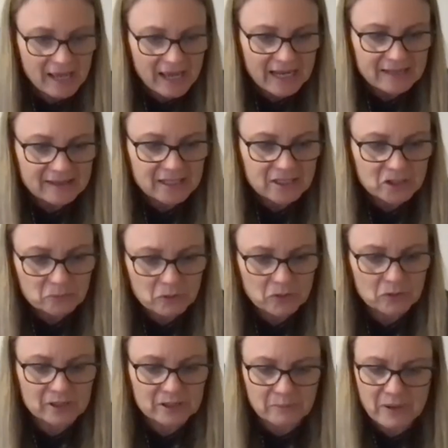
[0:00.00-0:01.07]
And then you
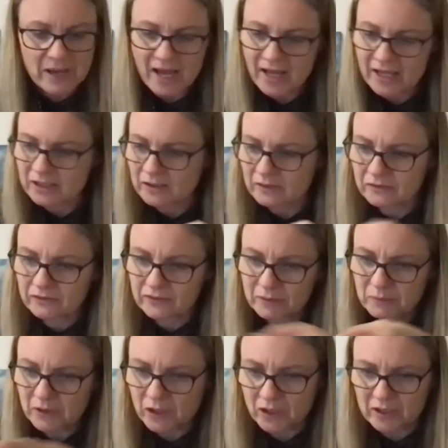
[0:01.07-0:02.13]
pull it apart and you
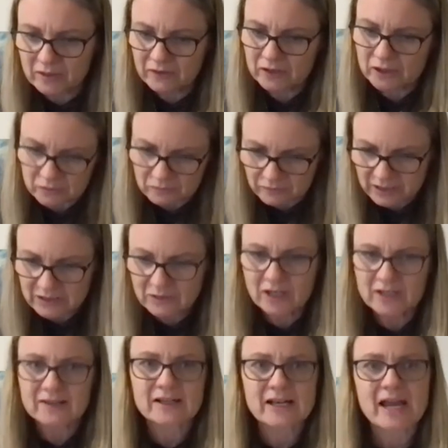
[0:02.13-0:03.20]
flip it over and you
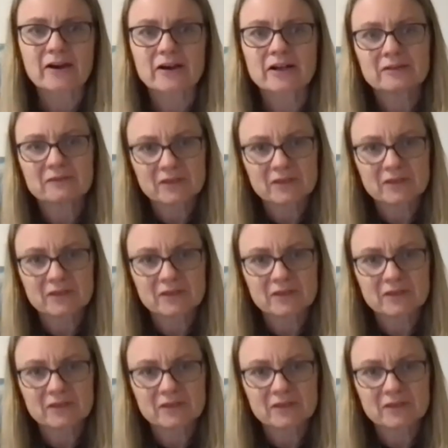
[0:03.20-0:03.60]
rewrite the narrative.